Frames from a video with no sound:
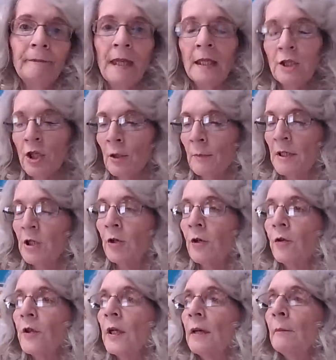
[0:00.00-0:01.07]
it took me to
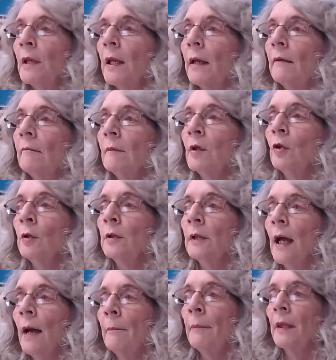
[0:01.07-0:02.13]
the thing, but I couldn't
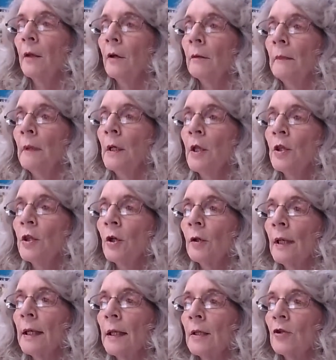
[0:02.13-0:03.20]
copy their
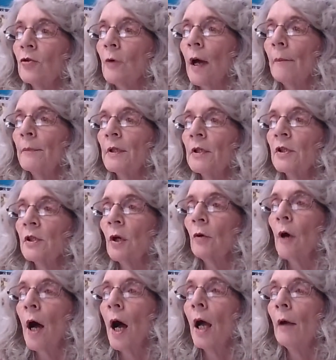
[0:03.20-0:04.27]
link and drop it.
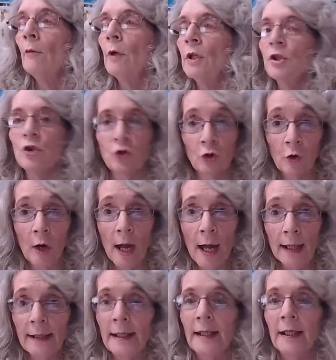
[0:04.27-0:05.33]
So I was
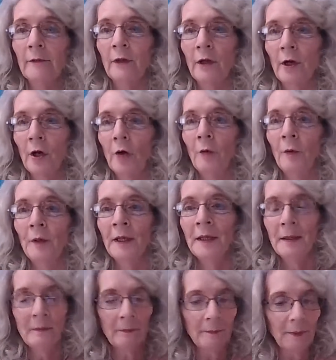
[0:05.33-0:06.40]
trying, though.
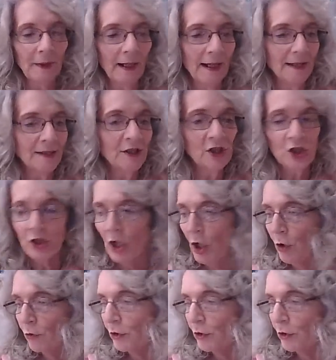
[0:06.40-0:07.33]
But so